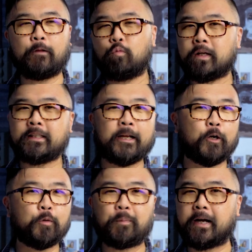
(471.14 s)
and
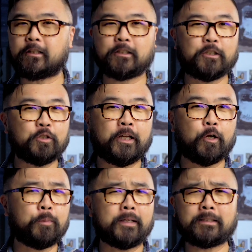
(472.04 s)
1TB to
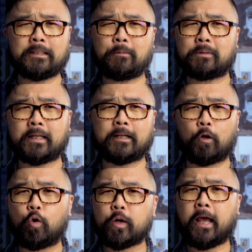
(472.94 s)
2TB seems like
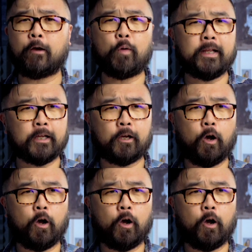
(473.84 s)
an okay way to